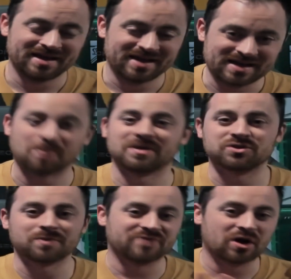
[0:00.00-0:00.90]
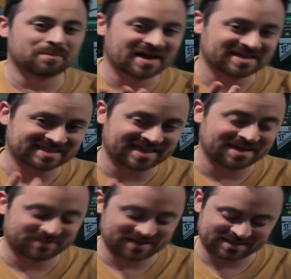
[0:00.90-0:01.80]
I'm going to do my very best to
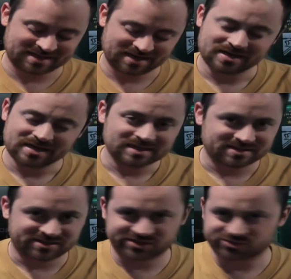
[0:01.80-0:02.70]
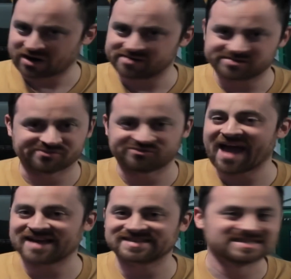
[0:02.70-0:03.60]
keep this straight to
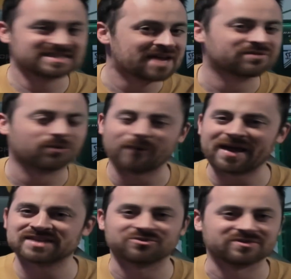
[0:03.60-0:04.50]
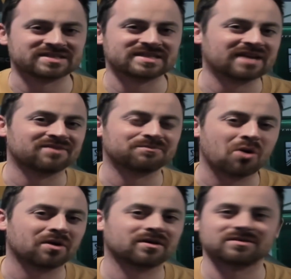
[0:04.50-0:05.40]
facts and save the rant for the second
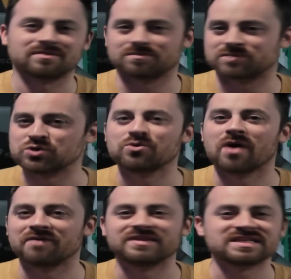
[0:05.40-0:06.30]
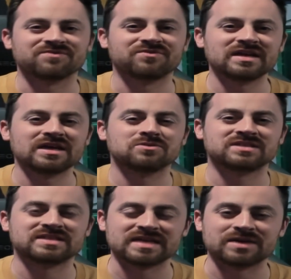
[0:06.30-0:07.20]
part 2 of this video
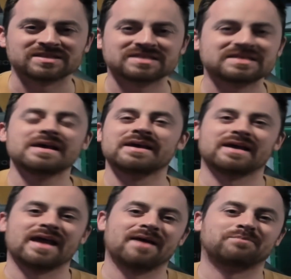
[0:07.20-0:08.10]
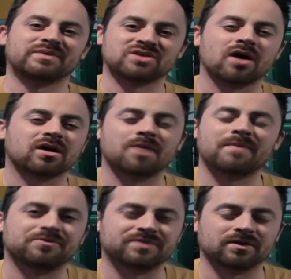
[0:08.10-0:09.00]
sequence, but talk
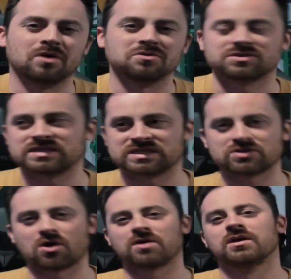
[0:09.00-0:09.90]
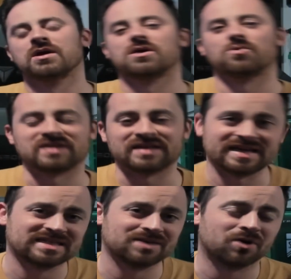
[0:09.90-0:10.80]
about the lows. Let's start with an
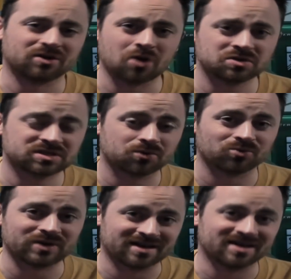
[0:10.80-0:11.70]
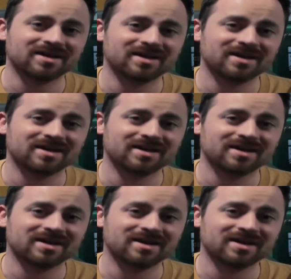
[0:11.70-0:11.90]
easy one. Costa Rica.